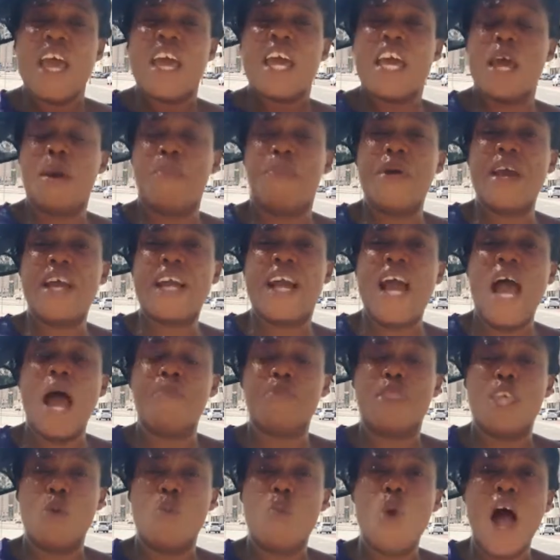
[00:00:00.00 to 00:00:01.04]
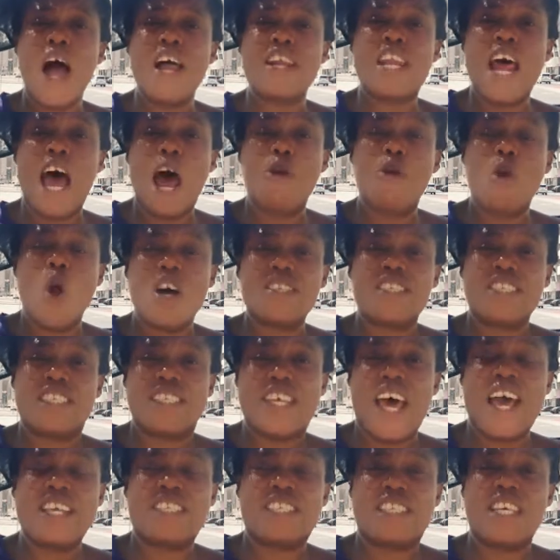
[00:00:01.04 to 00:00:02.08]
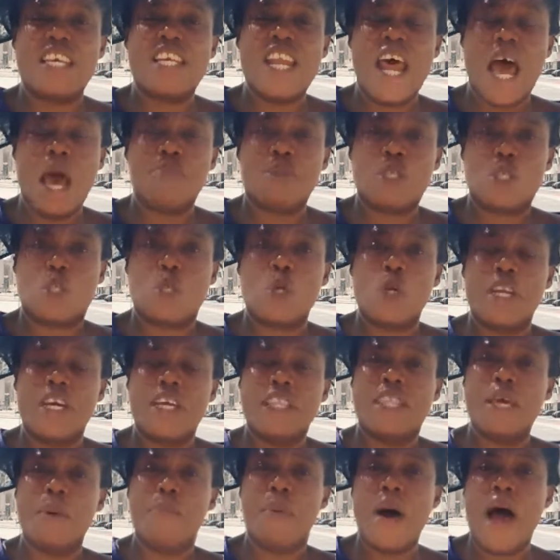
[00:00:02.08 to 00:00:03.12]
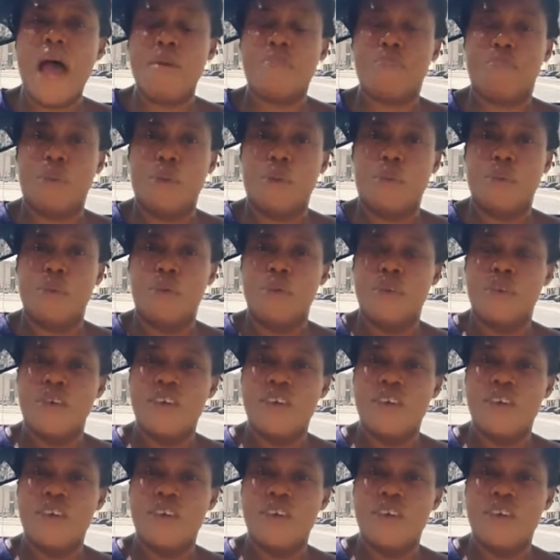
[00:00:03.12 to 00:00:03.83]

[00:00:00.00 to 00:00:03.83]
He became the one that wrote 13 times stood in the Bible.